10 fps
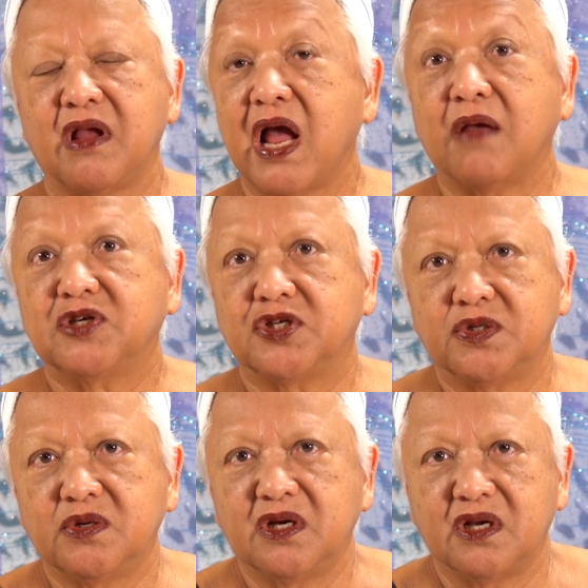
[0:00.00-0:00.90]
I'm
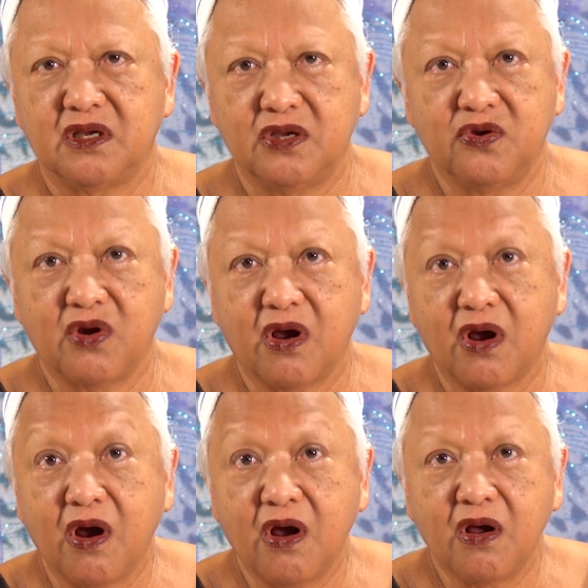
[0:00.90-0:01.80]
sure you are
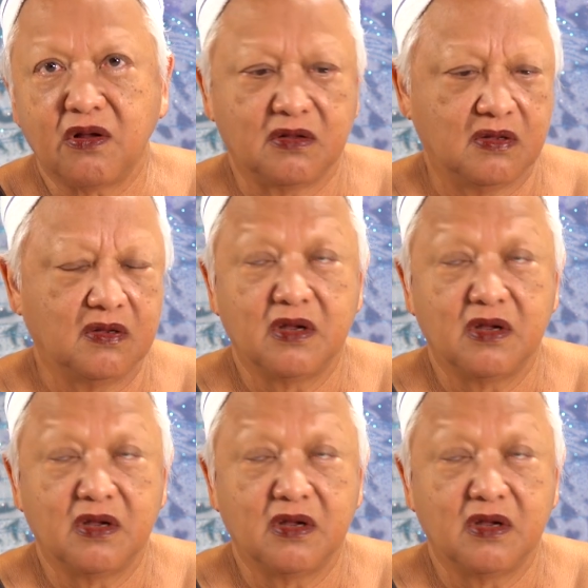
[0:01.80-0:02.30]
all